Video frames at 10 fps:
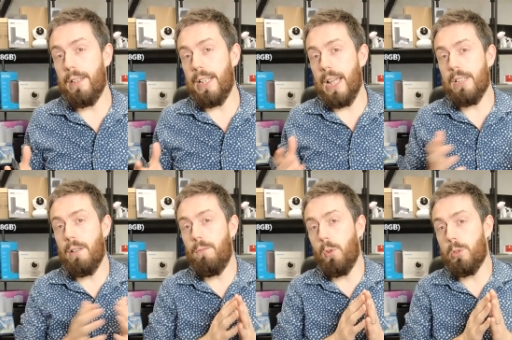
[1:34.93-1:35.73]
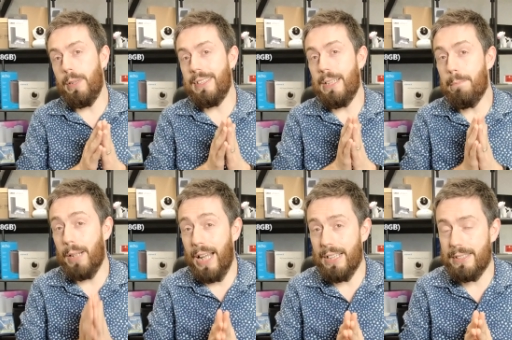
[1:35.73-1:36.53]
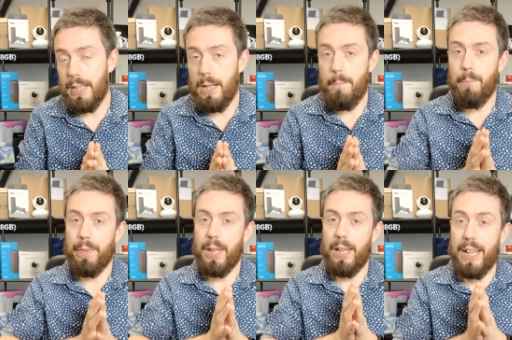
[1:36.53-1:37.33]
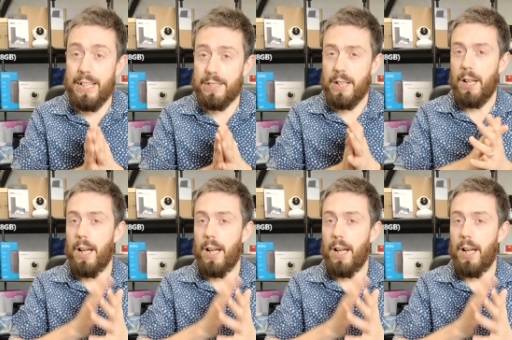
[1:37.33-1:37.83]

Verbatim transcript: The D S four twenty plus is